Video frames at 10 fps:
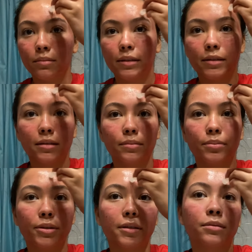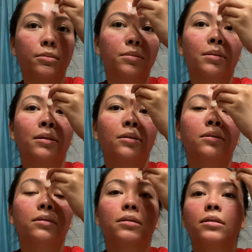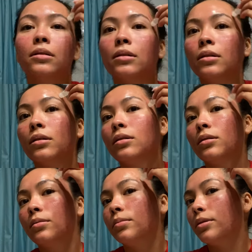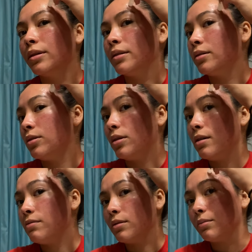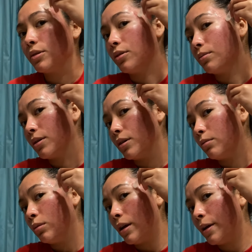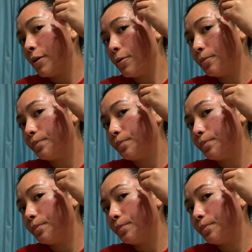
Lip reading: It's a pretty small bottle, but I still have some, so I'm gonna apply it.